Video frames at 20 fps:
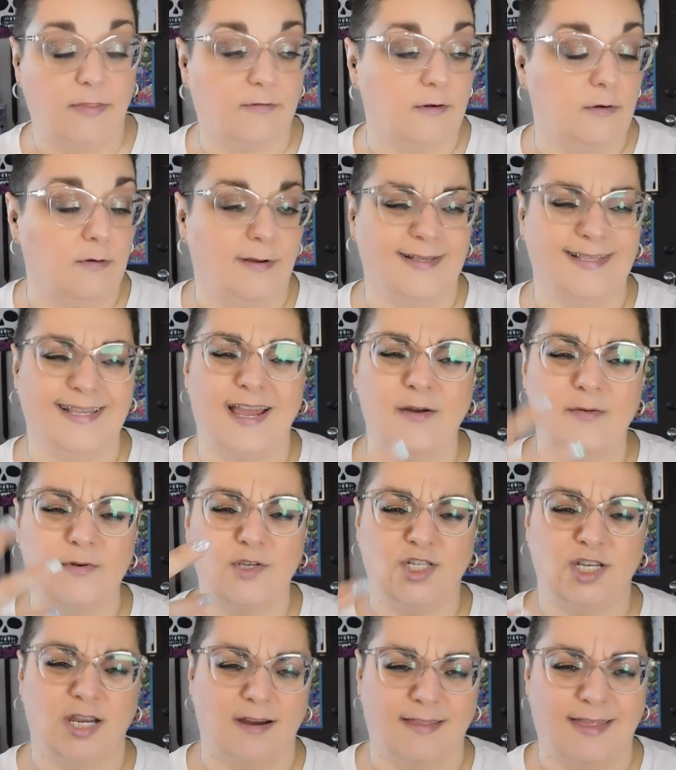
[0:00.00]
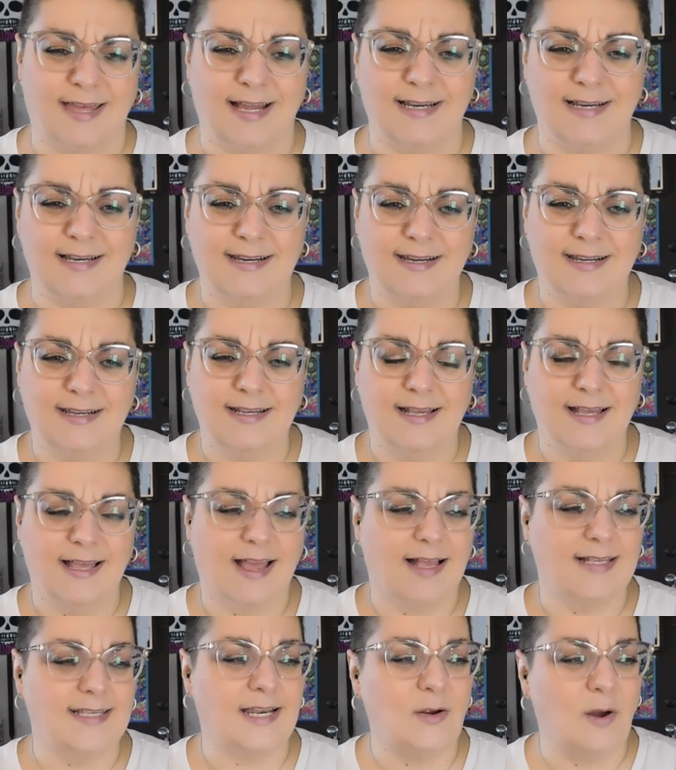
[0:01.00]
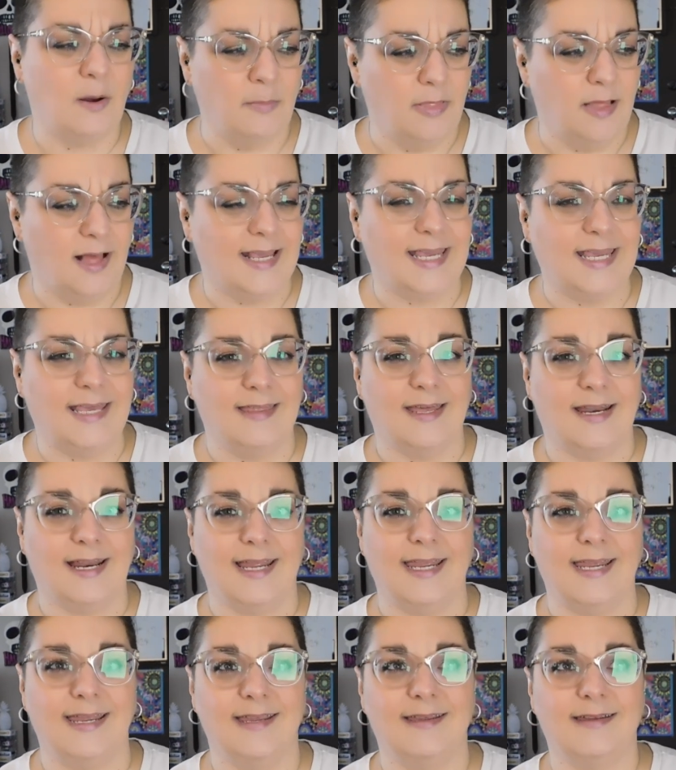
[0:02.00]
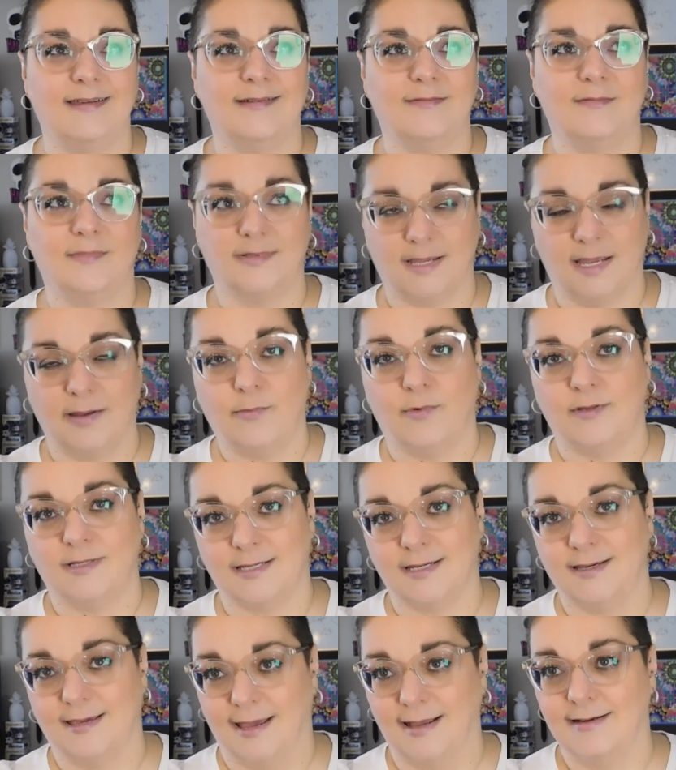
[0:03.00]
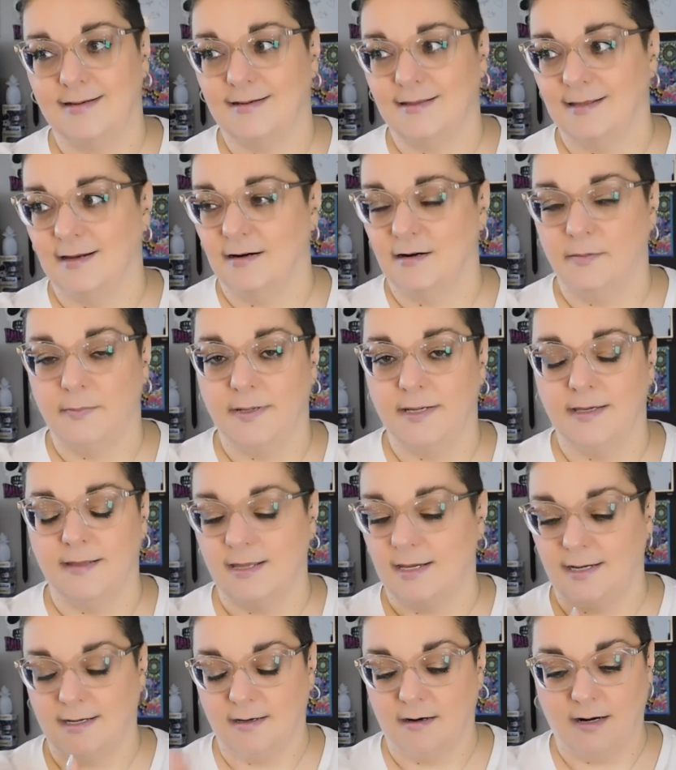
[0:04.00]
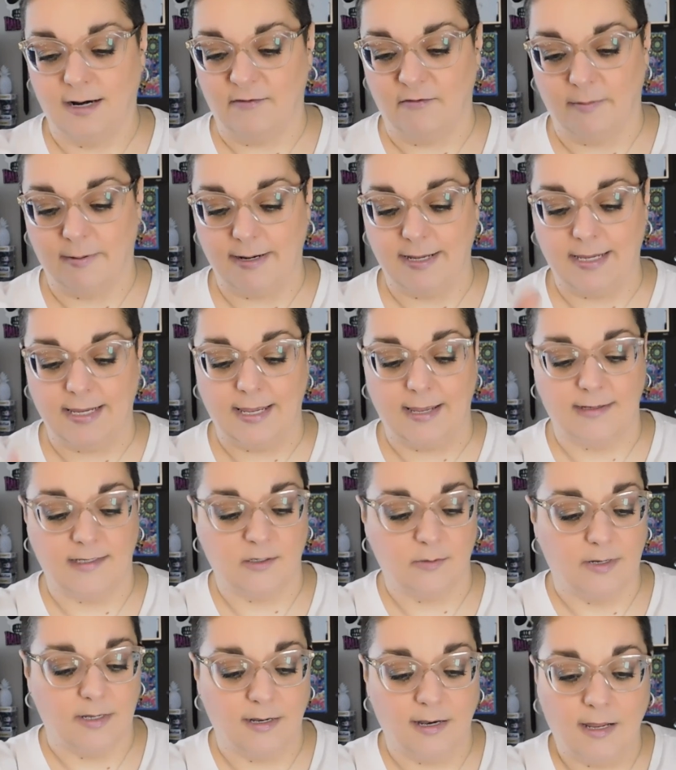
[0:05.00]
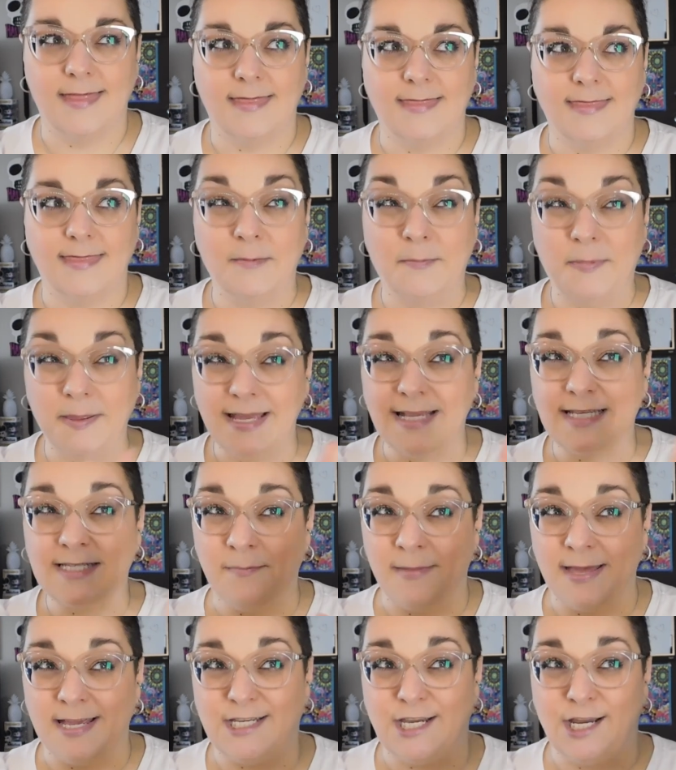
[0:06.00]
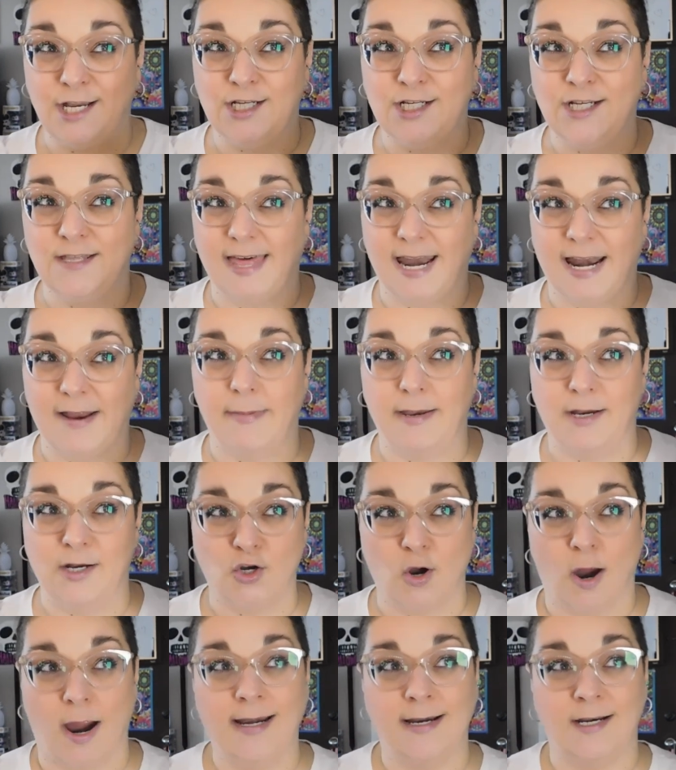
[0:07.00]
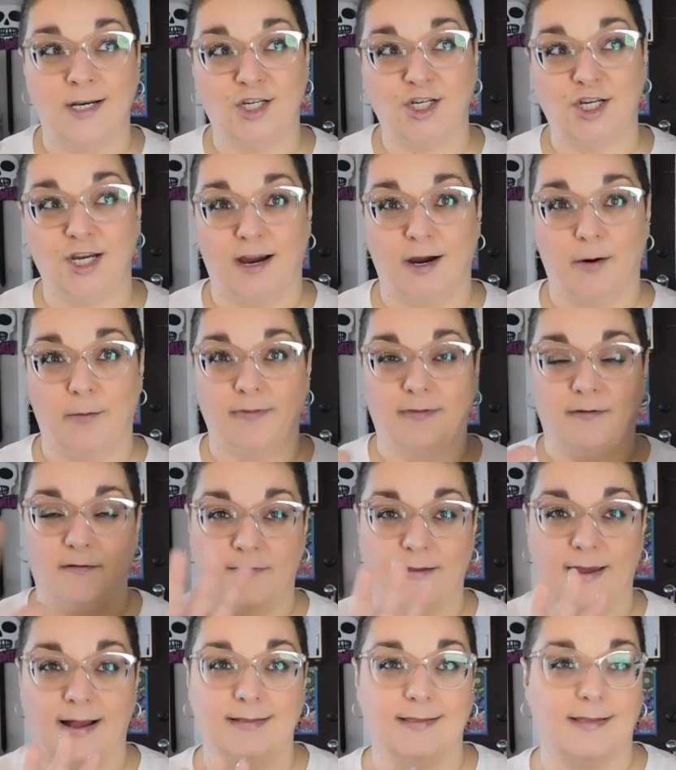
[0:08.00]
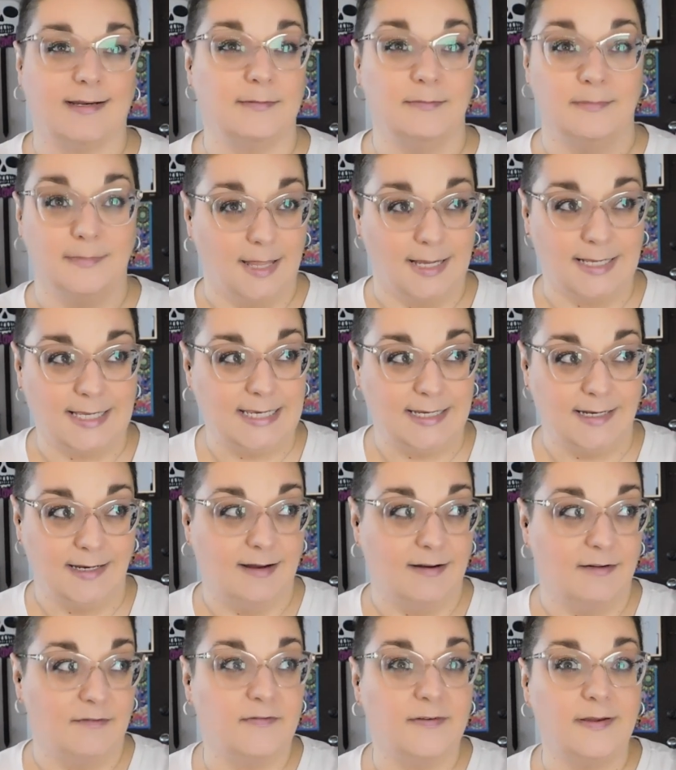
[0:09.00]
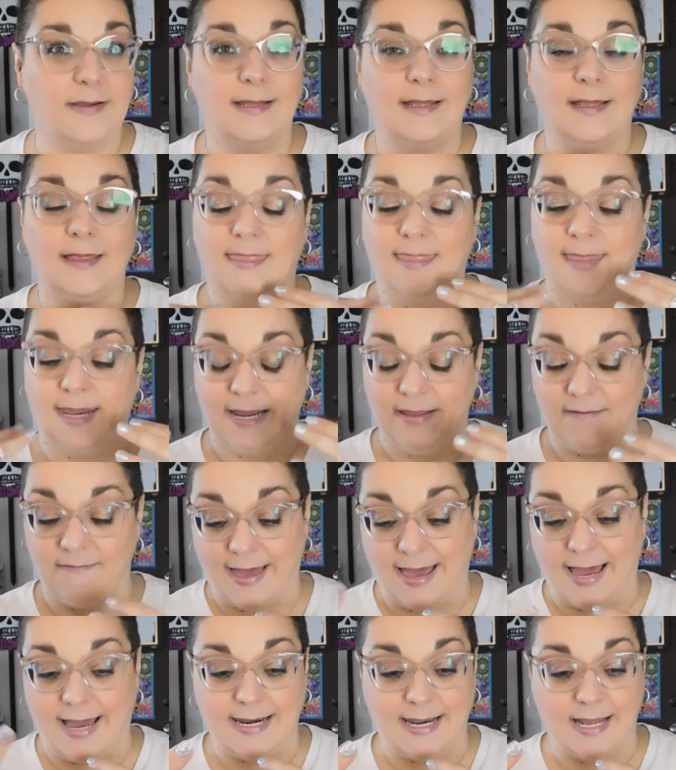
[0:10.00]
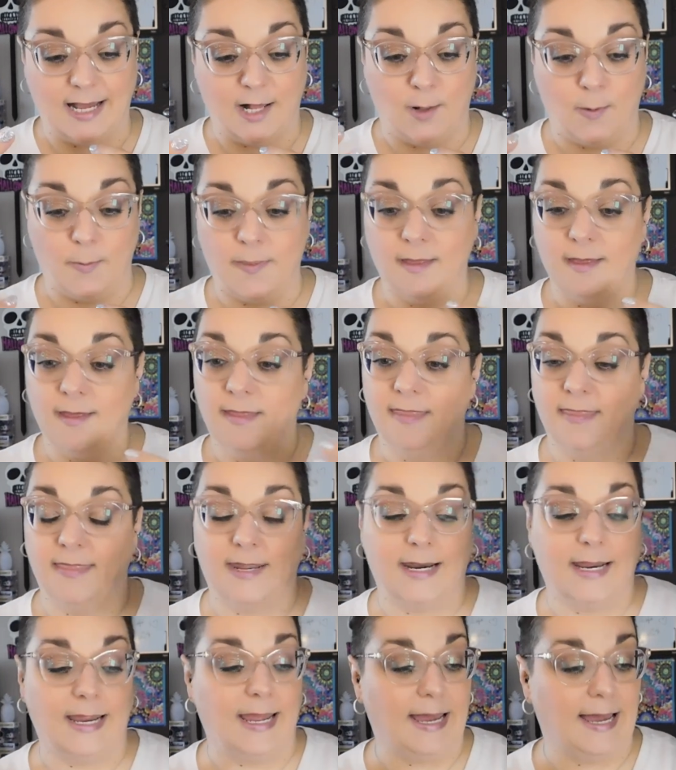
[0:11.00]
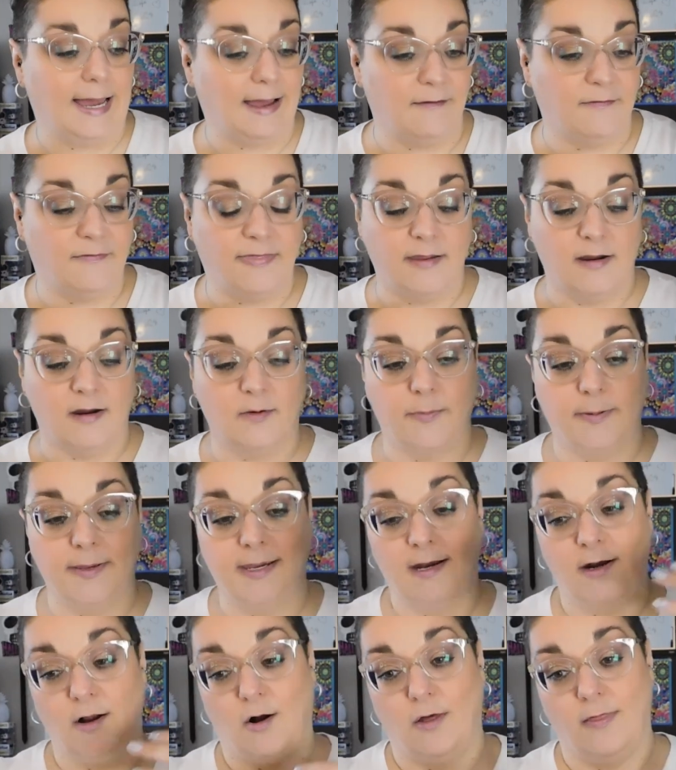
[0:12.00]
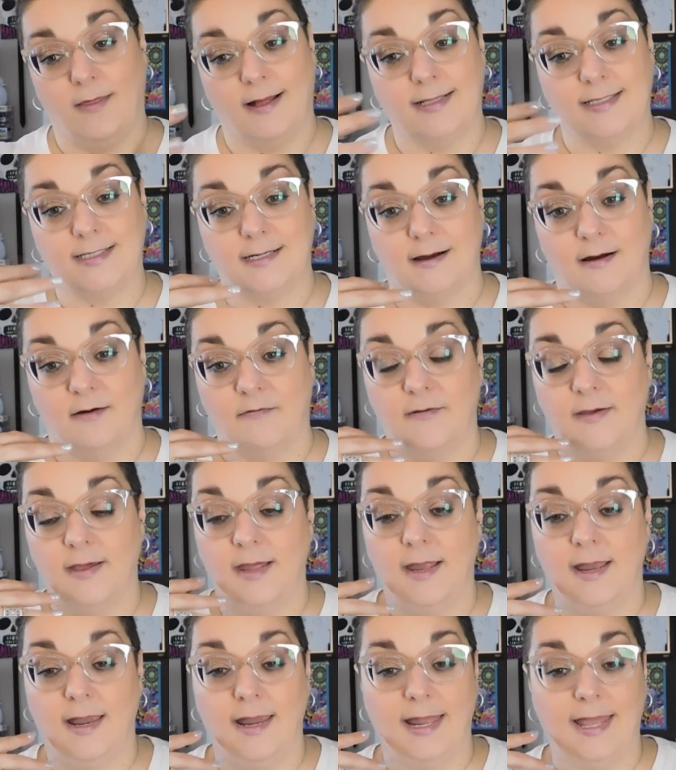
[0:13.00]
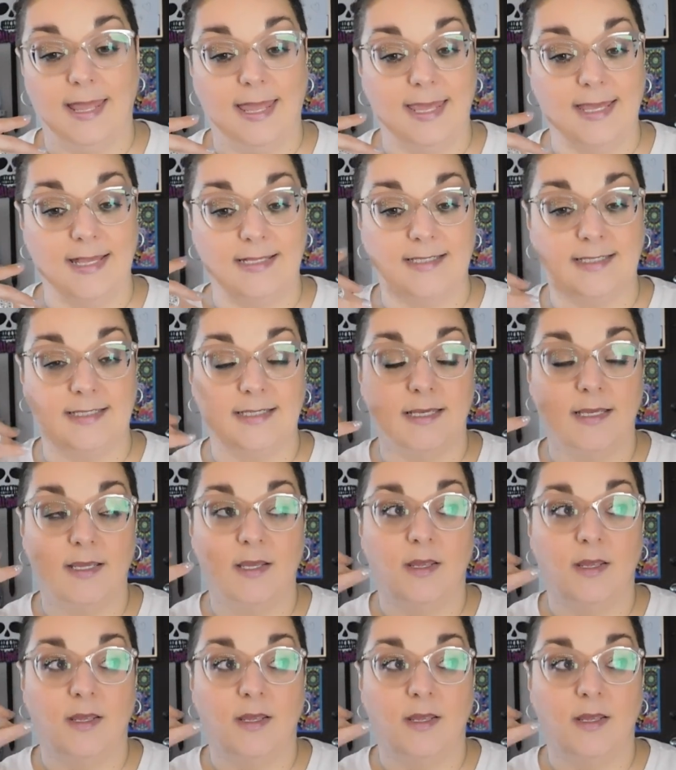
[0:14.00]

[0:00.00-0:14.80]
through, because I always share that. Because I know I'm lucky that I was able to get therapy. Like, not everybody can get to it. The biggest message that I've been trying to share with the fact that I'm lucky enough that I've had help, that I have therapy and all that stuff, is